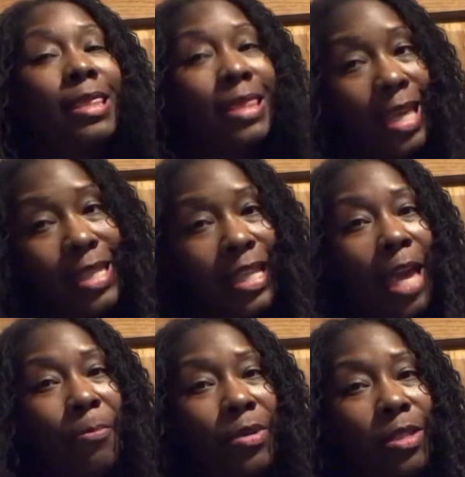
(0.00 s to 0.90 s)
this
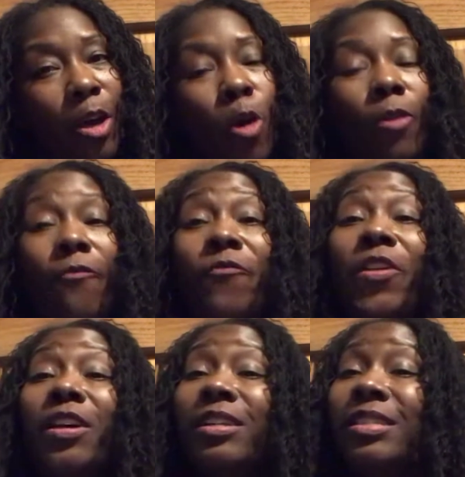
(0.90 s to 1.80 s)
episode
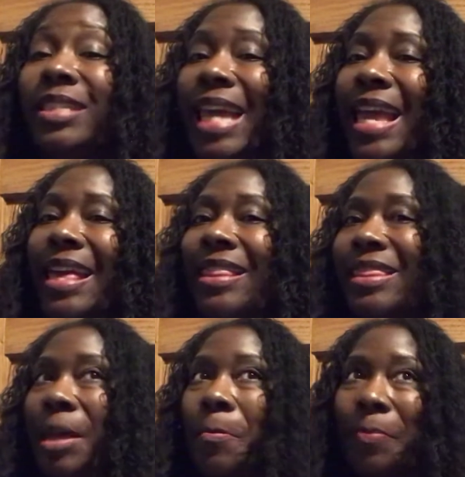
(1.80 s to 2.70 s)
fills in
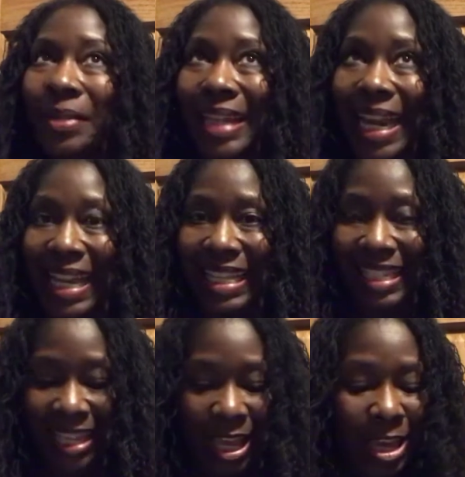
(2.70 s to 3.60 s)
the
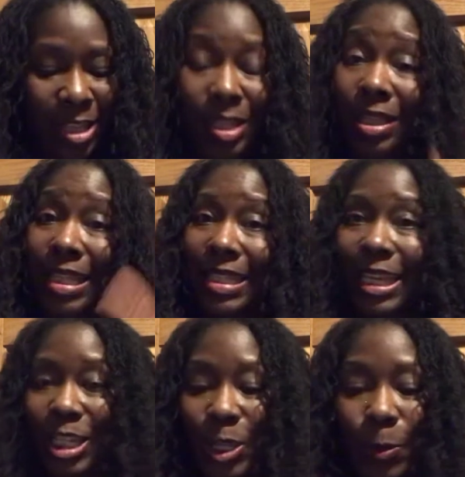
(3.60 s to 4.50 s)
blanks. So let's
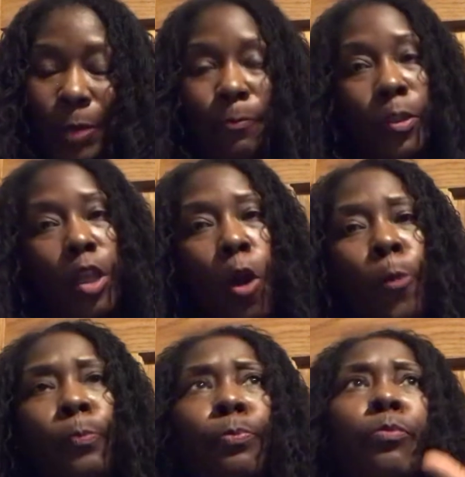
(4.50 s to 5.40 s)
get to it.
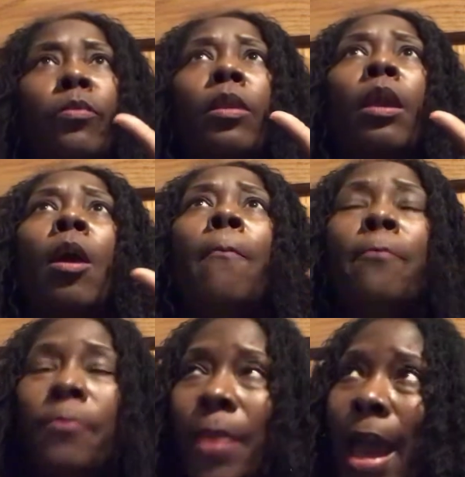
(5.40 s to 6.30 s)
So
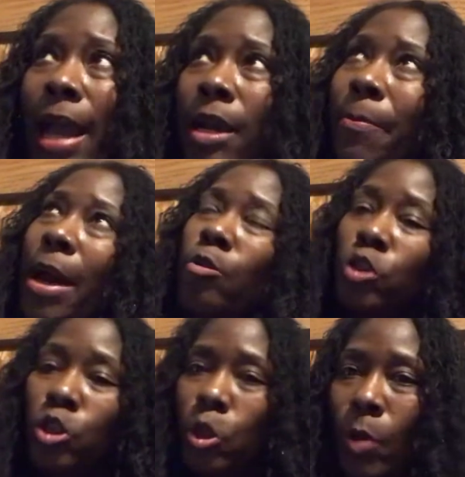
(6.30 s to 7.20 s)
back about
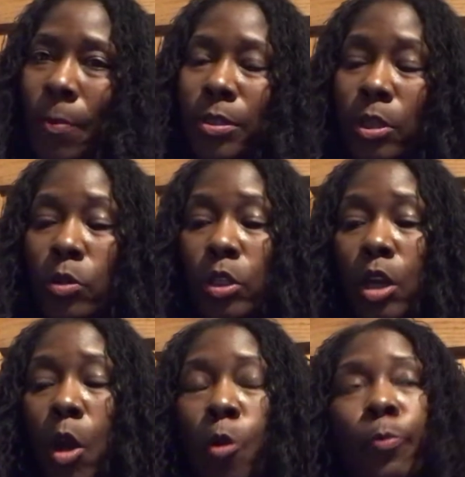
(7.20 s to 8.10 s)
two episodes
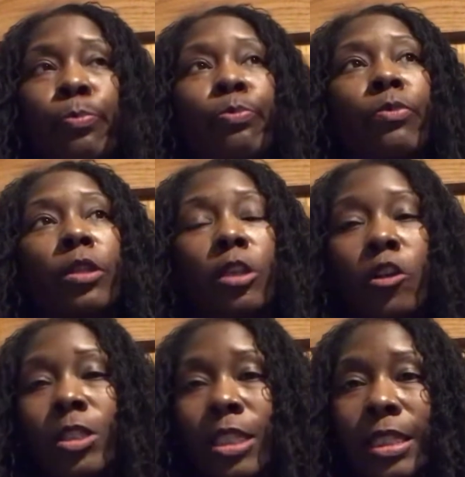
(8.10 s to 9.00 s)
ago,
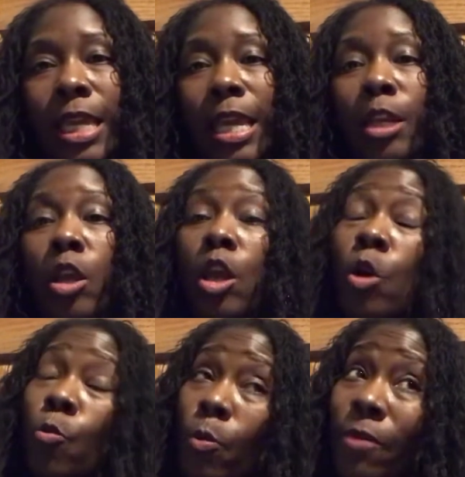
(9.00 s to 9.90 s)
there's the scene
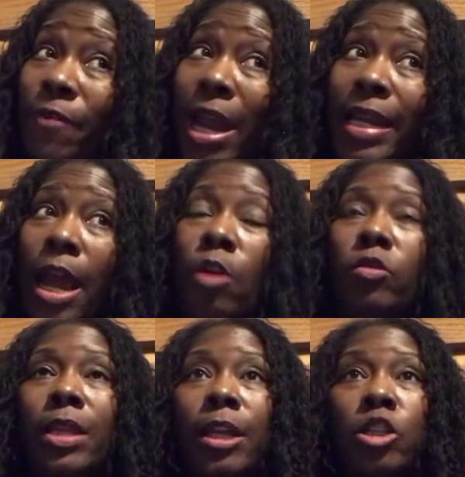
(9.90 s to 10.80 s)
where we find
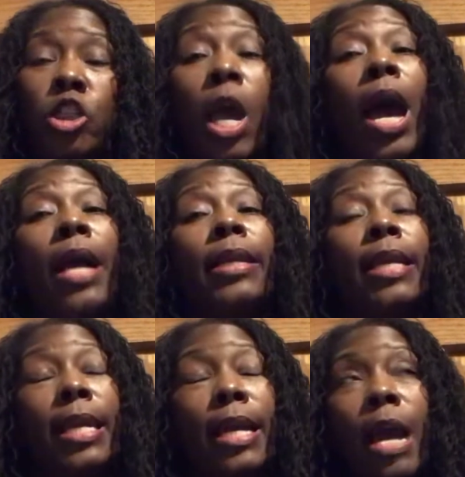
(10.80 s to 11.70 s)
out that John
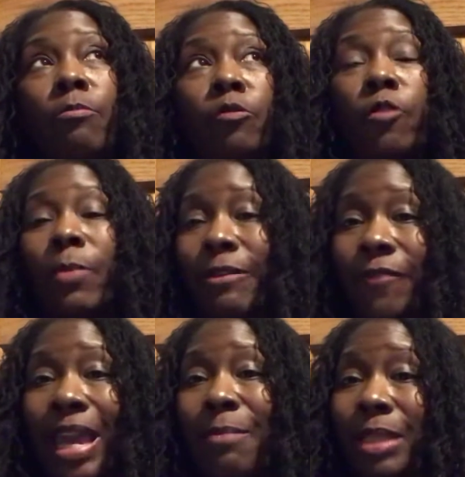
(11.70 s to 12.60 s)
comes from a
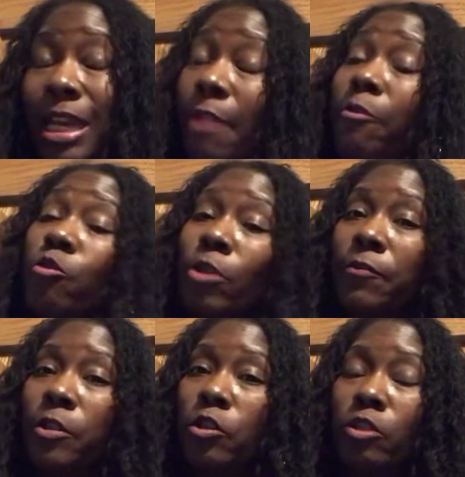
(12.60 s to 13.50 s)
family of
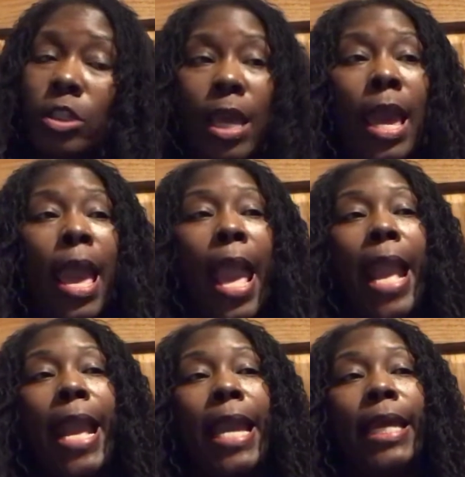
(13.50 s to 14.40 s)
grifters
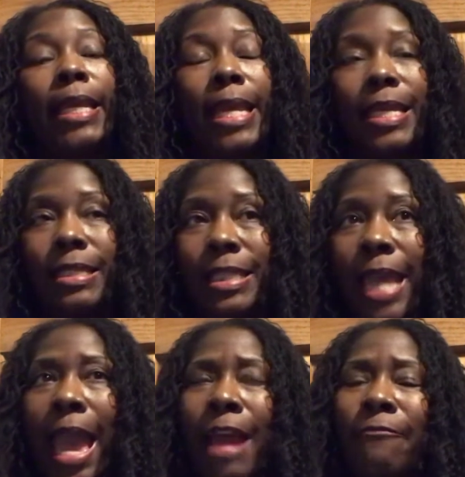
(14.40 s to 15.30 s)
and his
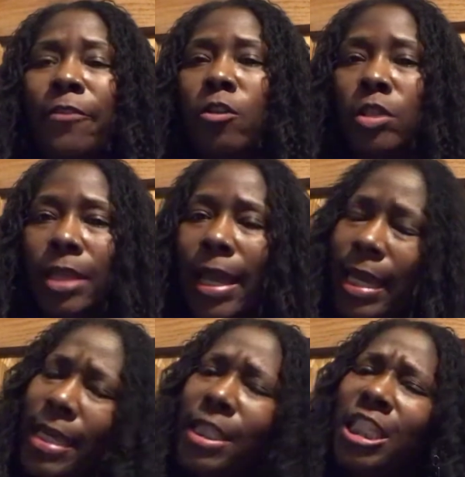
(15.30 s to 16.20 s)
dad feels like
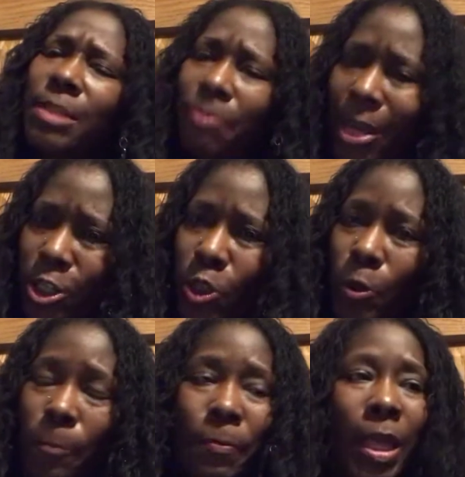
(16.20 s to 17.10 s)
he's
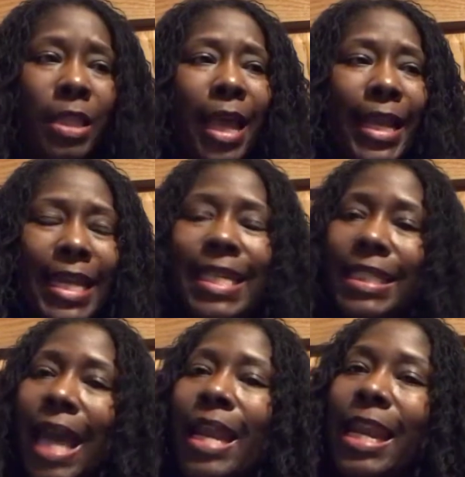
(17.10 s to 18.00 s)
special, like he's
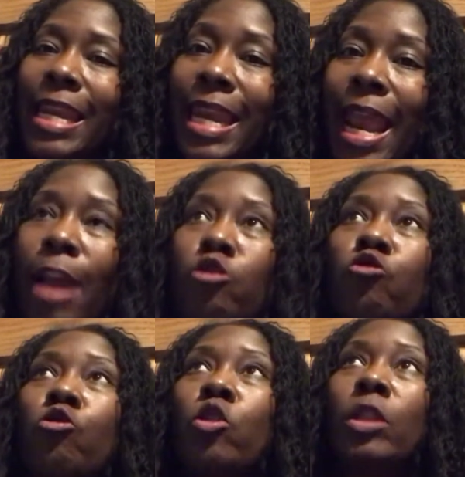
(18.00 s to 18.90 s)
got a
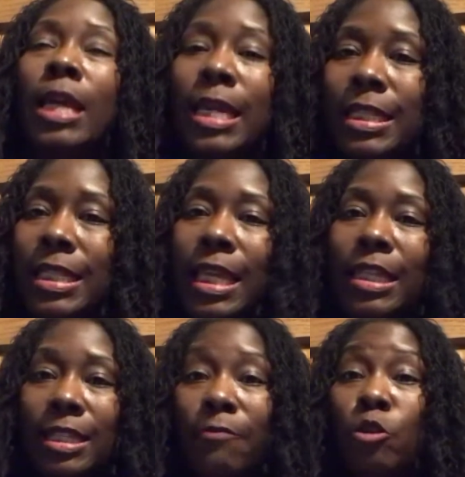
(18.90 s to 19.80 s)
natural
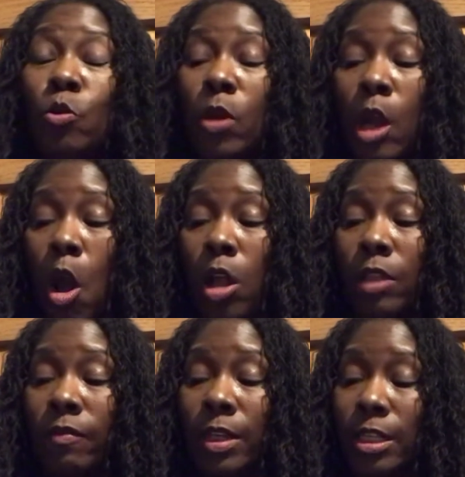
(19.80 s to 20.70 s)
sense of doing all
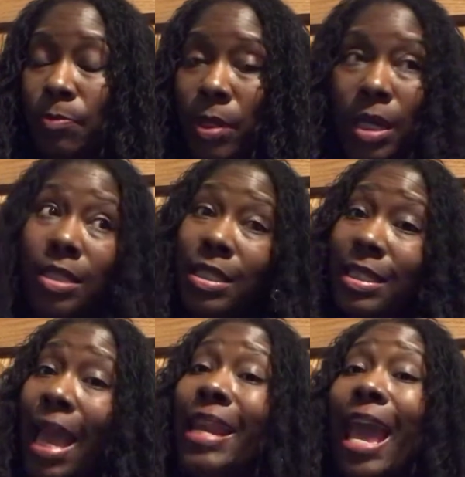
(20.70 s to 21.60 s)
of this because his
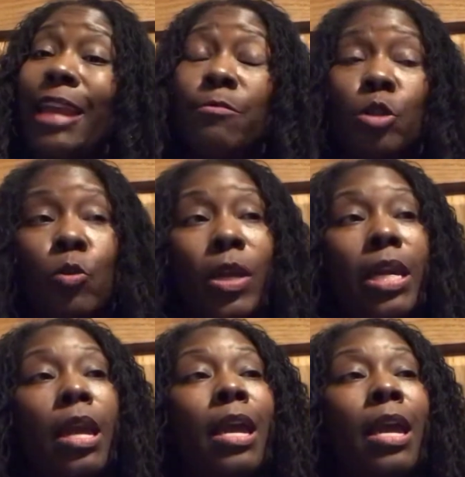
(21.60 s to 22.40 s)
dad had him doing